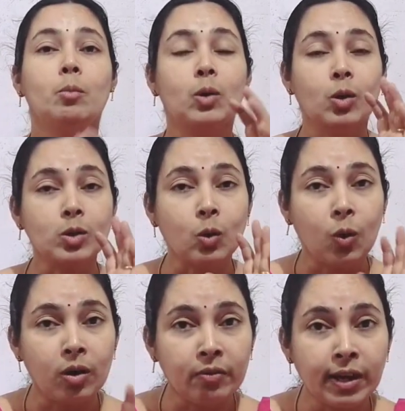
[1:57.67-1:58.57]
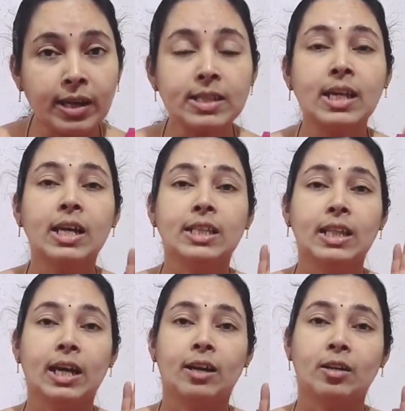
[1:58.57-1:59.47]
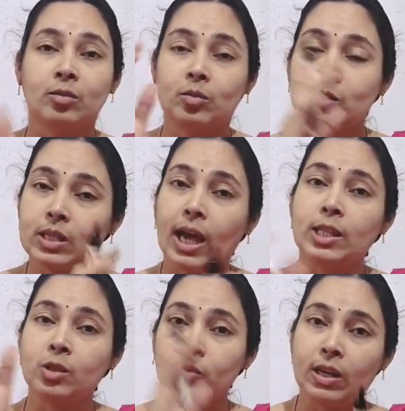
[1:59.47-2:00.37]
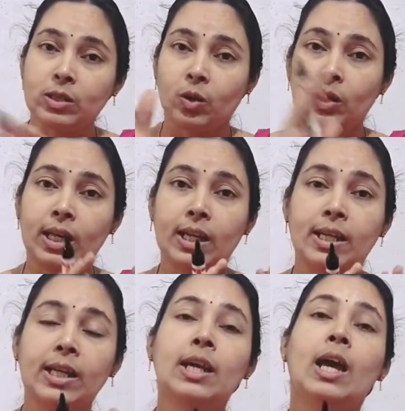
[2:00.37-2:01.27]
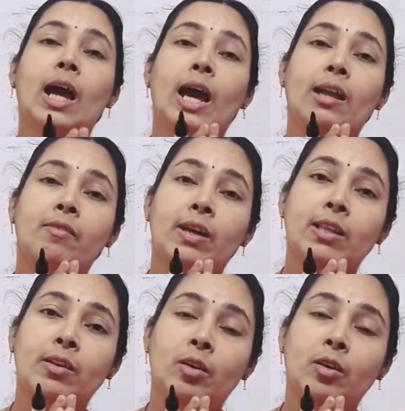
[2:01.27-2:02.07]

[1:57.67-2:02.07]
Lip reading: Because always the statue was rotating and when